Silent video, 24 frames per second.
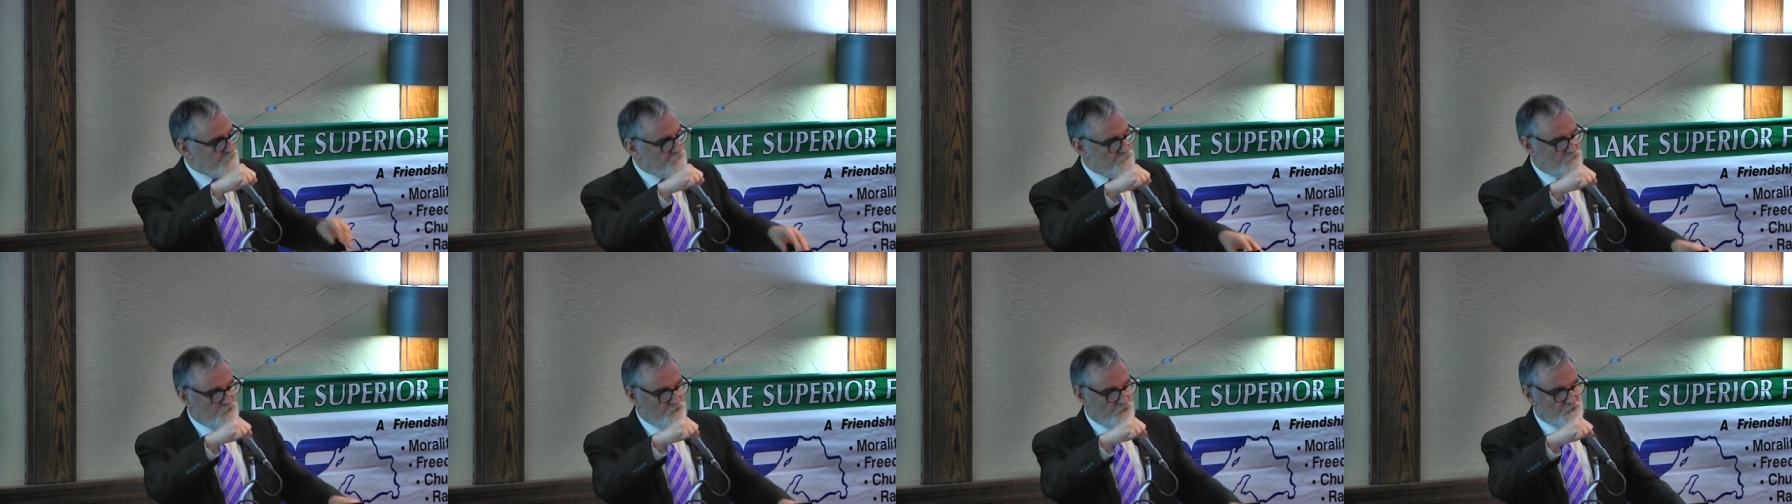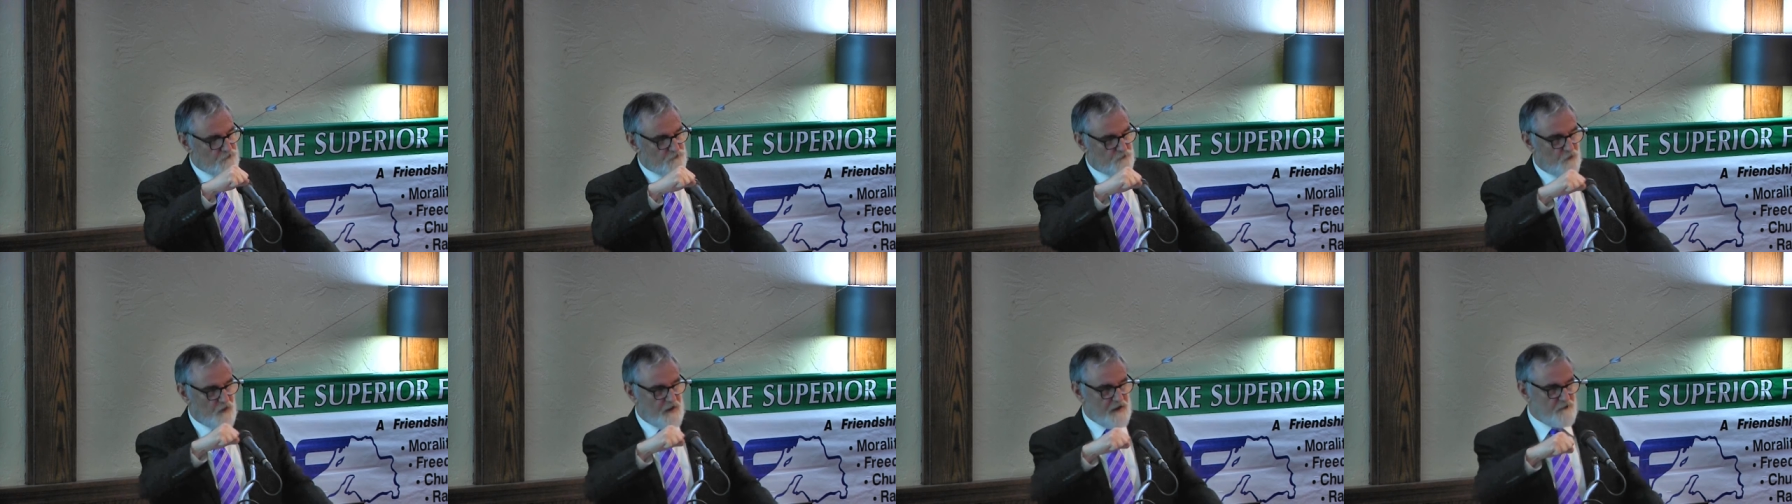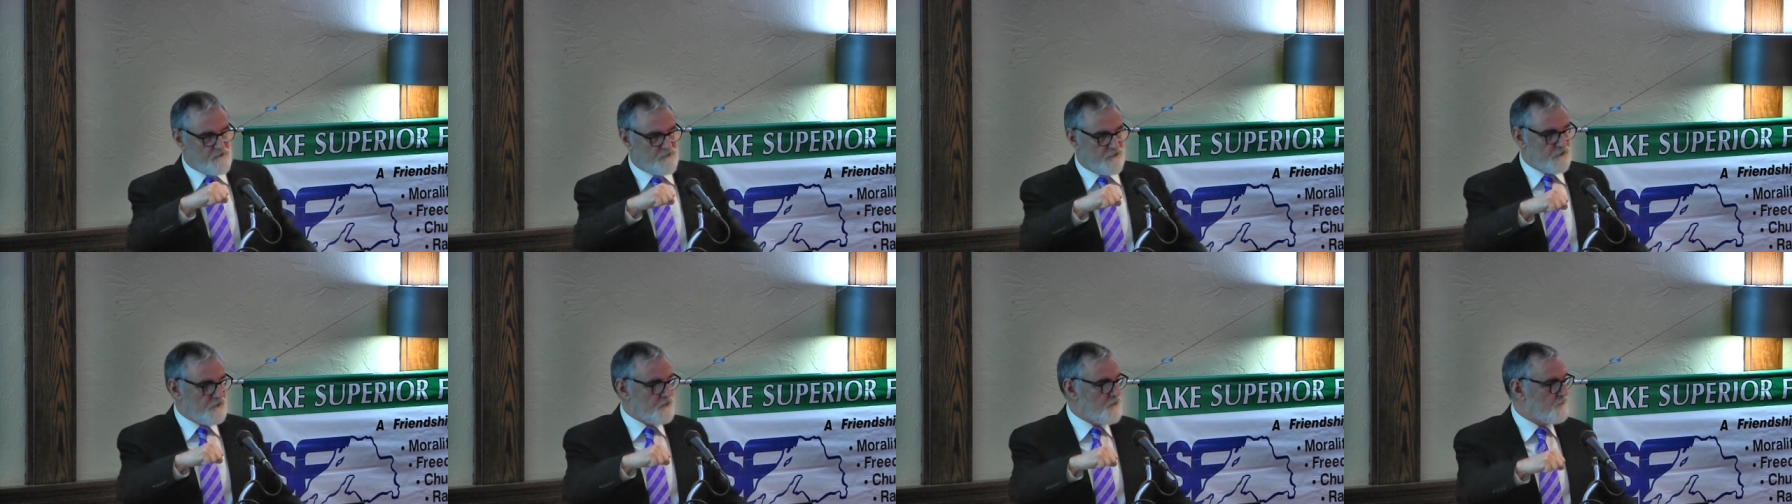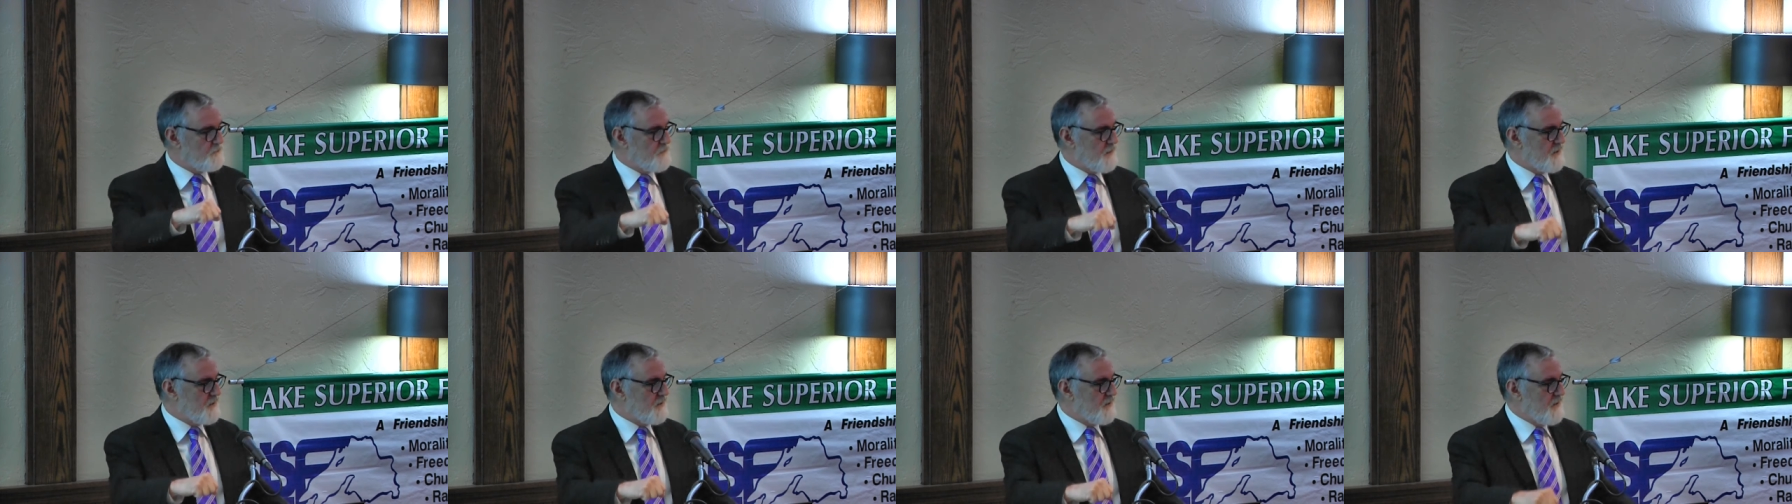is just raised a little
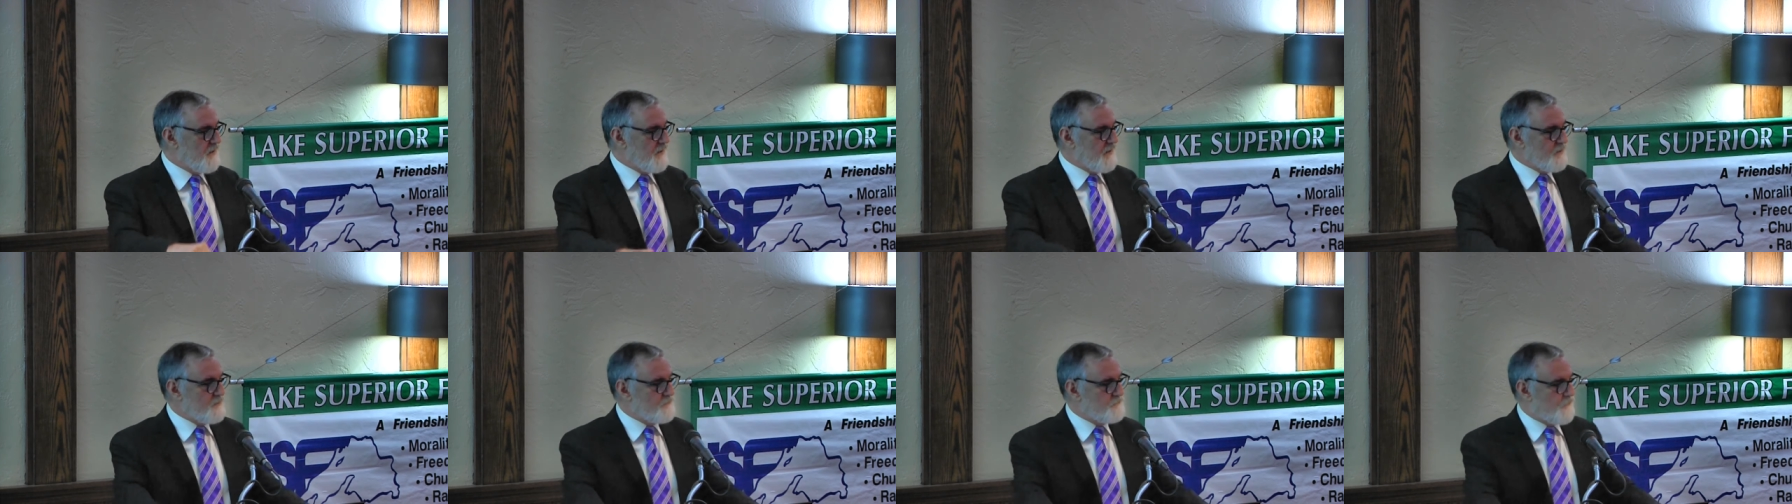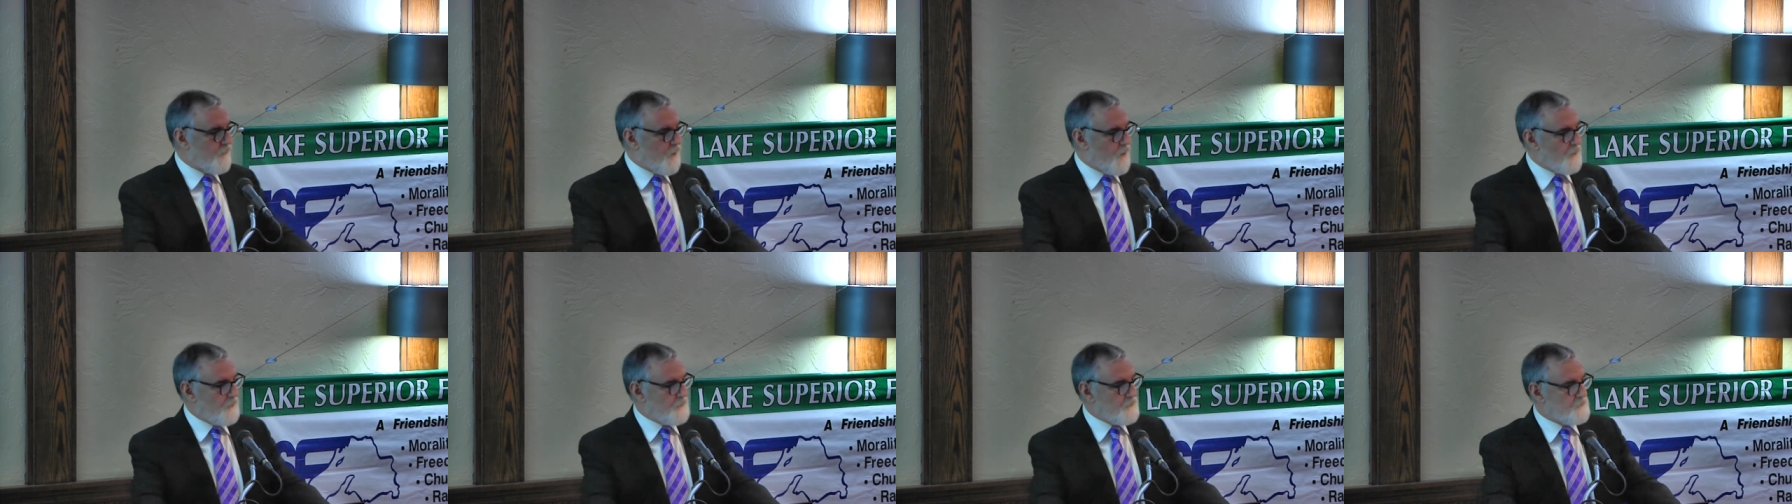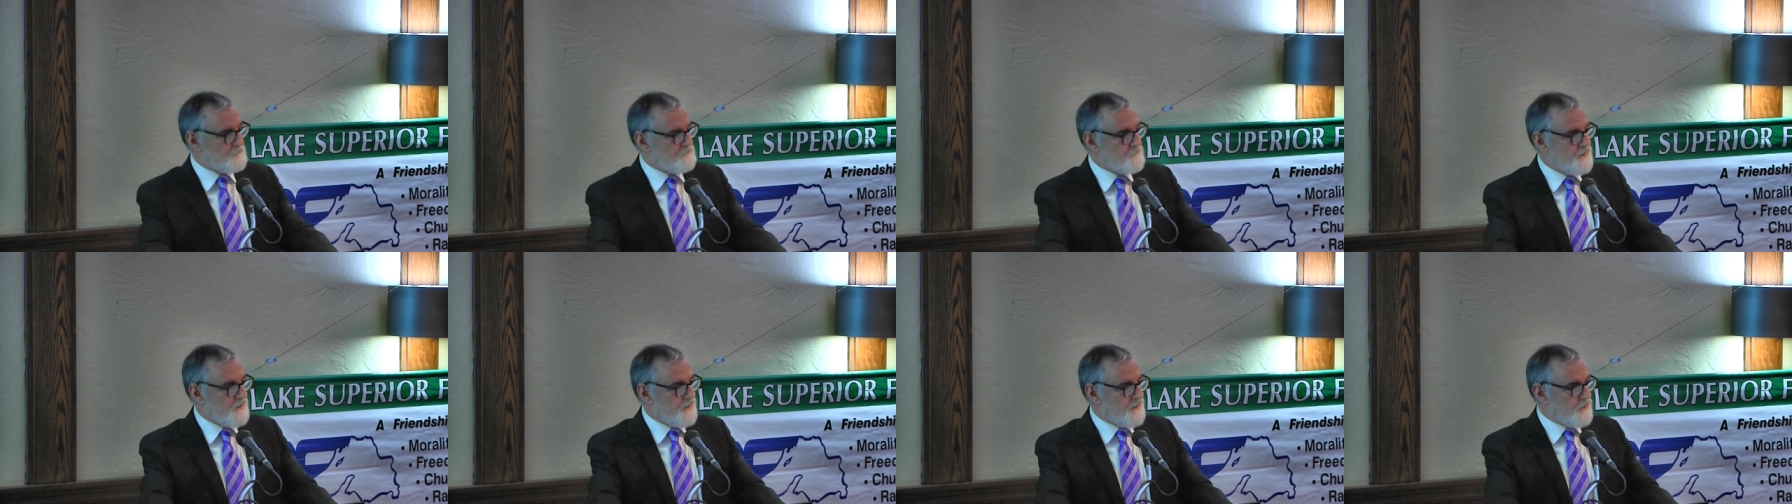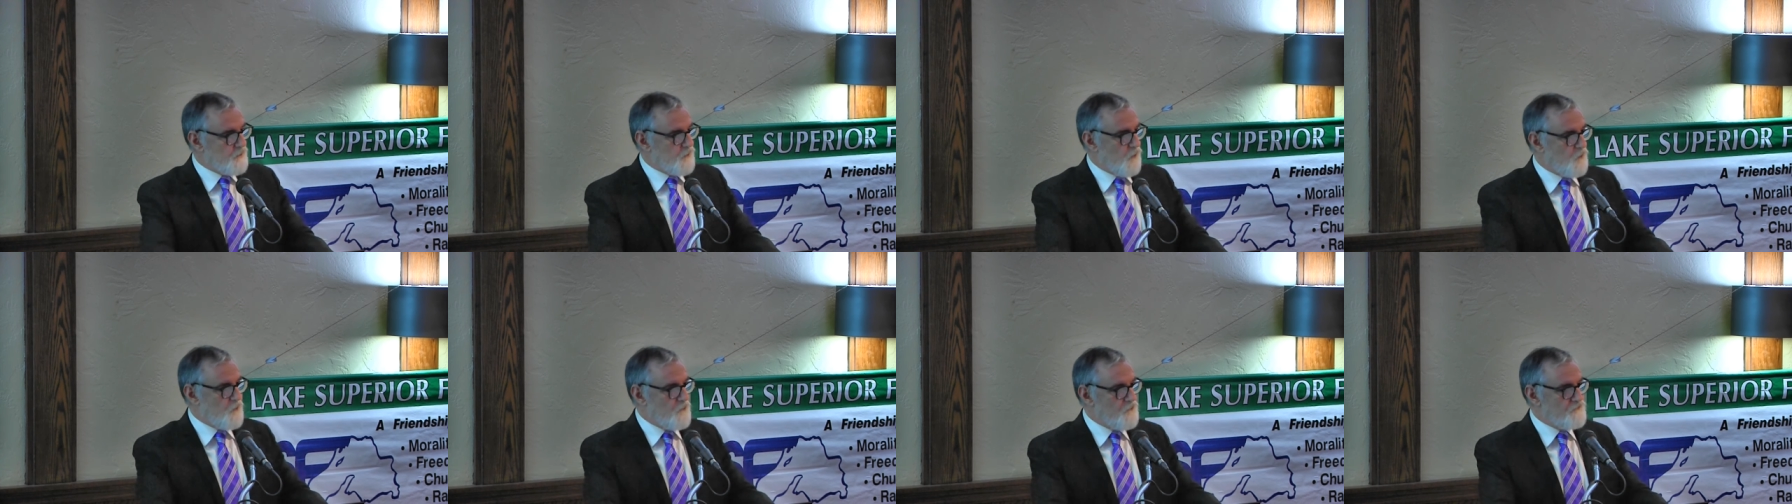bit in volume.
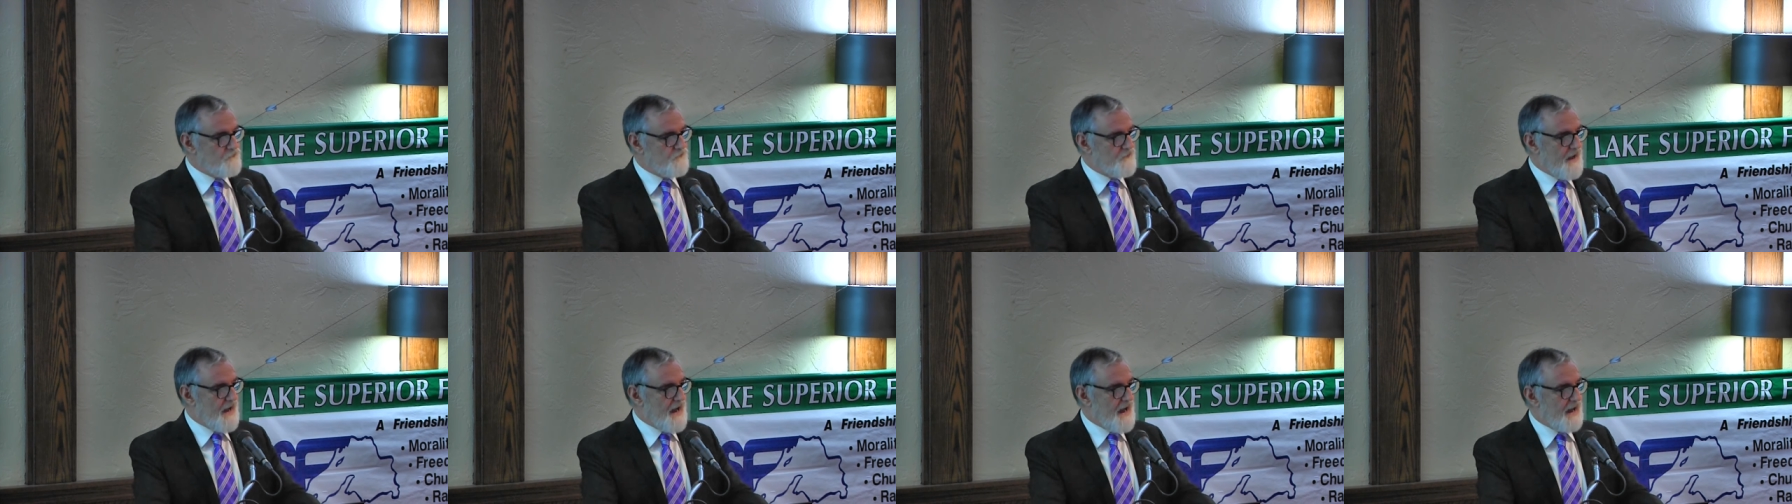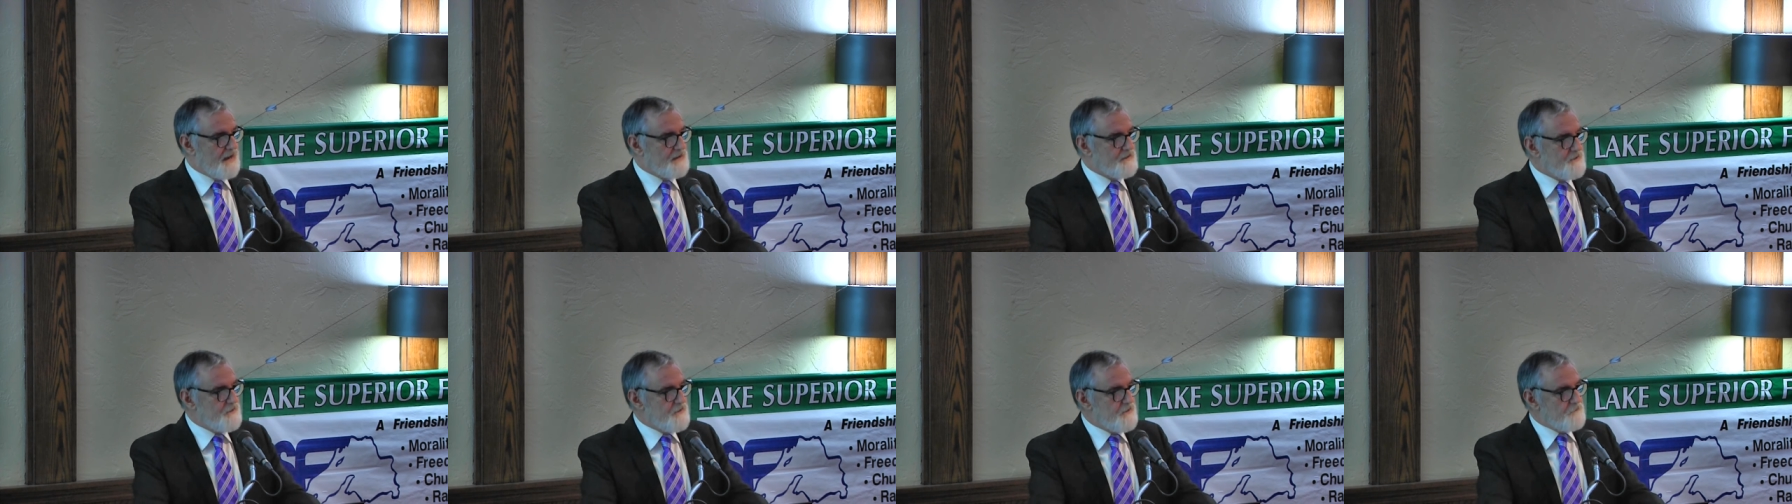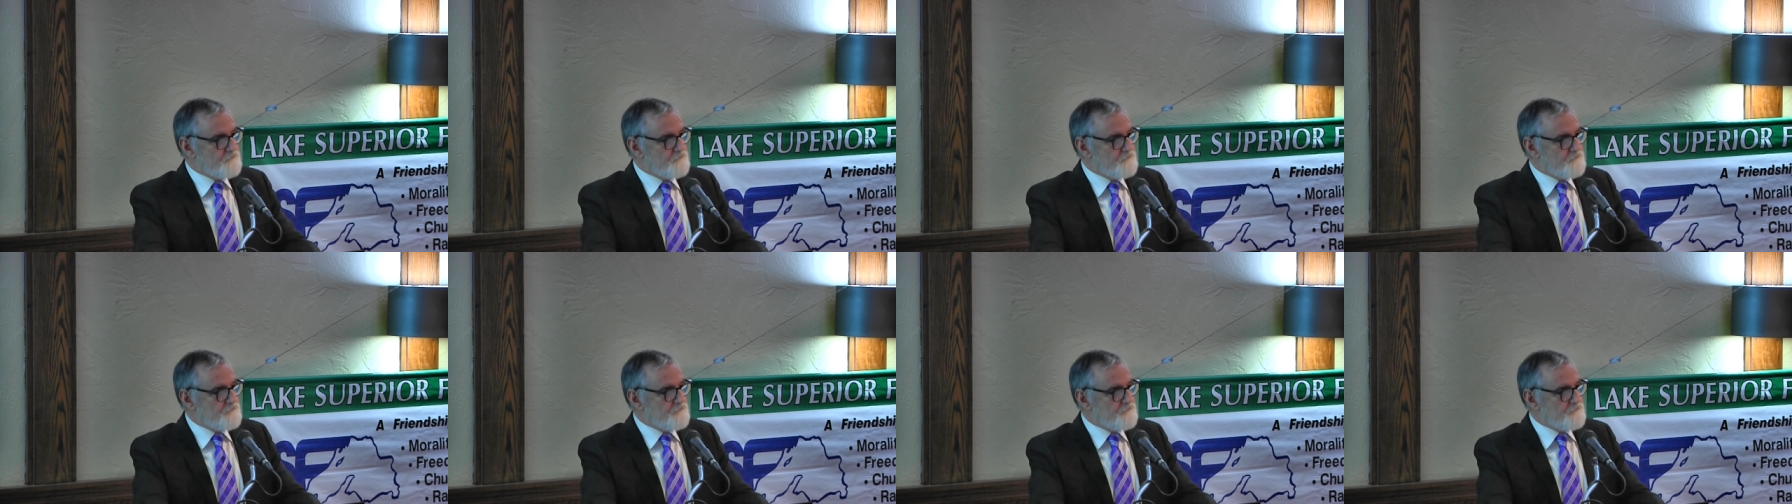Notice that.